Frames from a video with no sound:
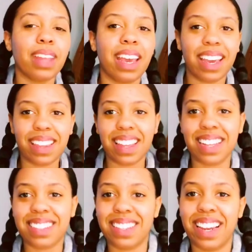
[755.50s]
And
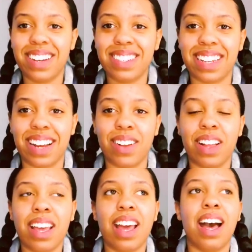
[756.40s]
that's the hairstyle.
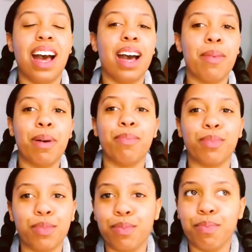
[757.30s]

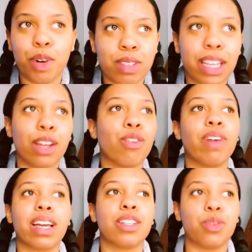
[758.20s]
I'm most likely gonna
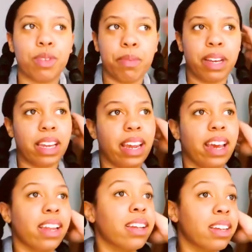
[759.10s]
rock this with a bucket
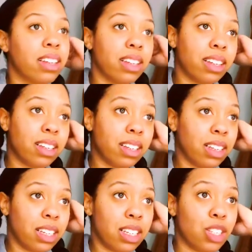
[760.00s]
hat,
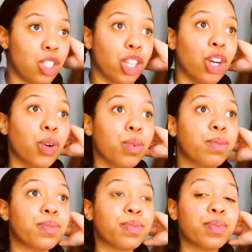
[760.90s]
so
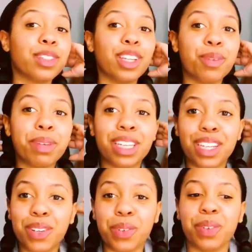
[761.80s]
it'll be
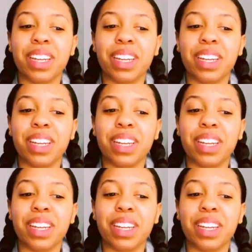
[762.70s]
cute.